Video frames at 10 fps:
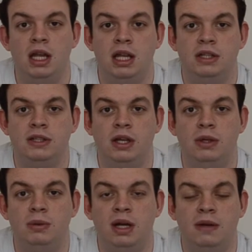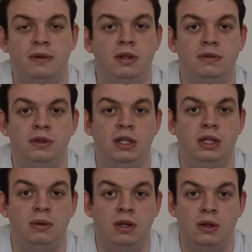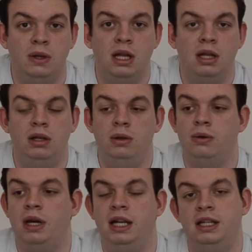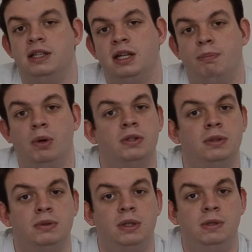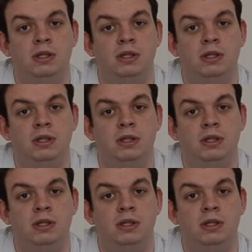So for those of you that don't know, Loot Crate is like a box subscription.